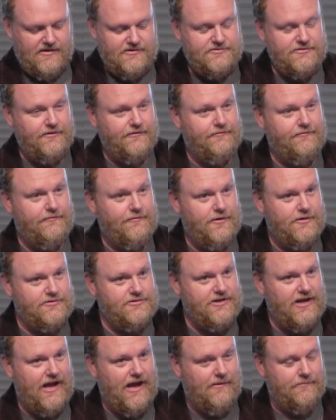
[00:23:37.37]
So,
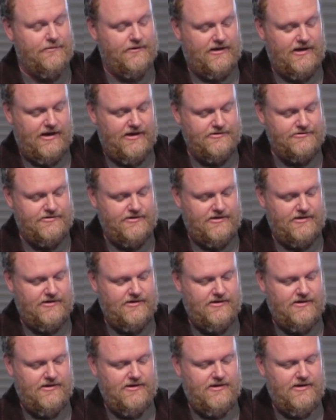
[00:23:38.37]
first
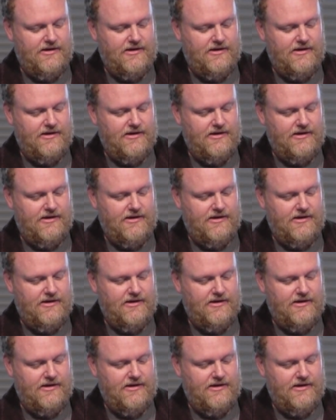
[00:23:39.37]
application